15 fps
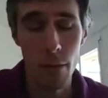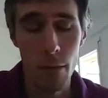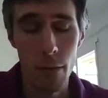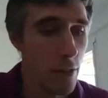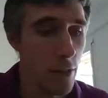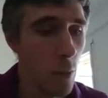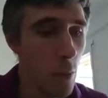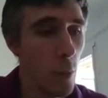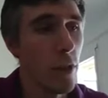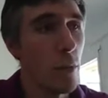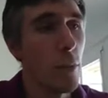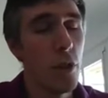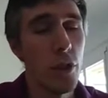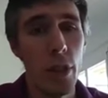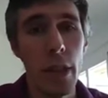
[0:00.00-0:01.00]
Does it sit with the
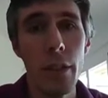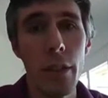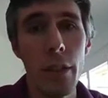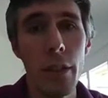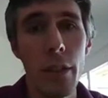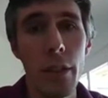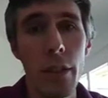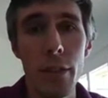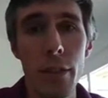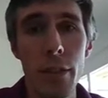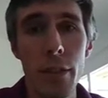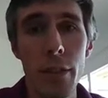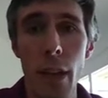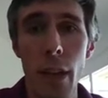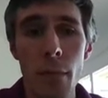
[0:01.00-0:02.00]
machine itself?
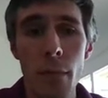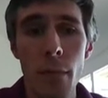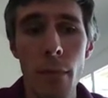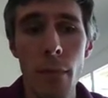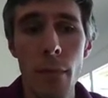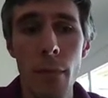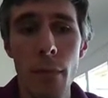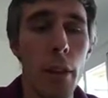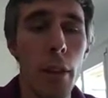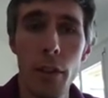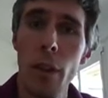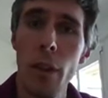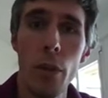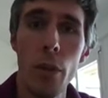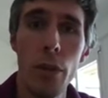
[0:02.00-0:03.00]
Does it
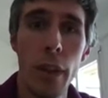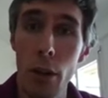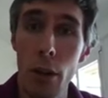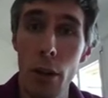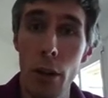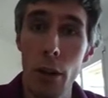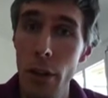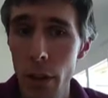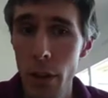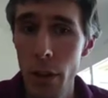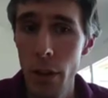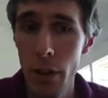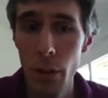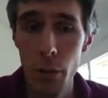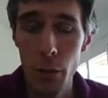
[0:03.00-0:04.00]
sit with the
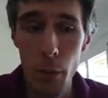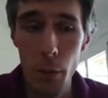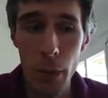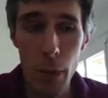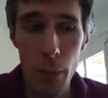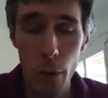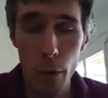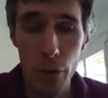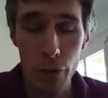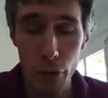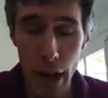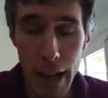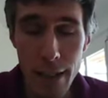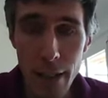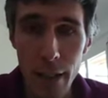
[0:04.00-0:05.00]
algorithm and the people who've
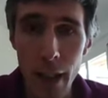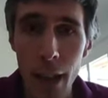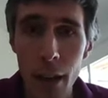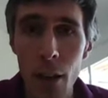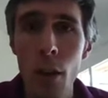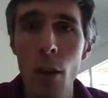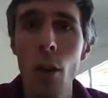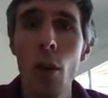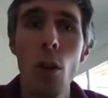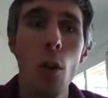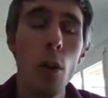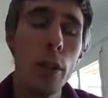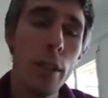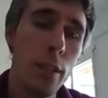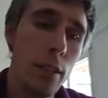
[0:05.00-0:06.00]
created that?
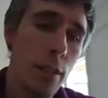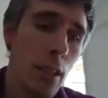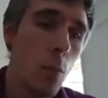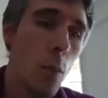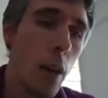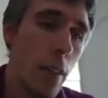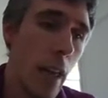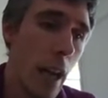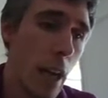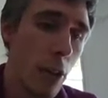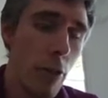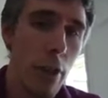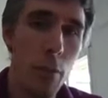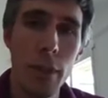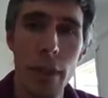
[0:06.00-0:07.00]
Or does it sit where the
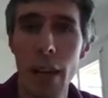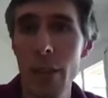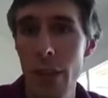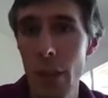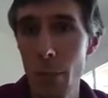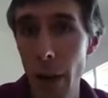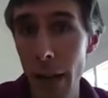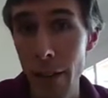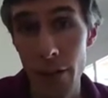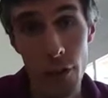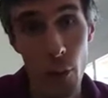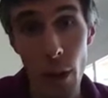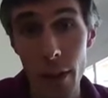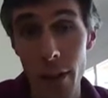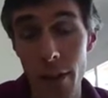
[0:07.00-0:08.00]
algorithm is actually
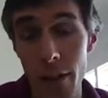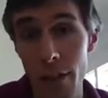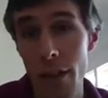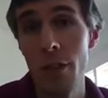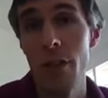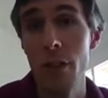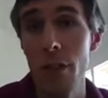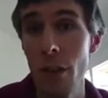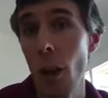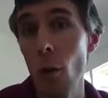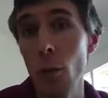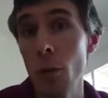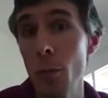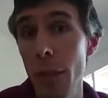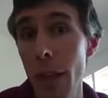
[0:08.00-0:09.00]
based, where the decisions are
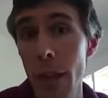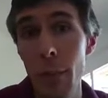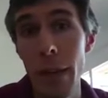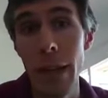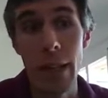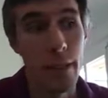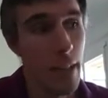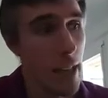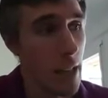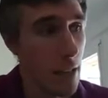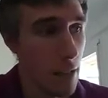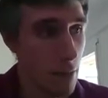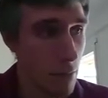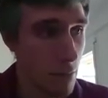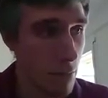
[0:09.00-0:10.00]
ultimately being
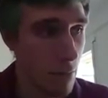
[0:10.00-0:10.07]
taken?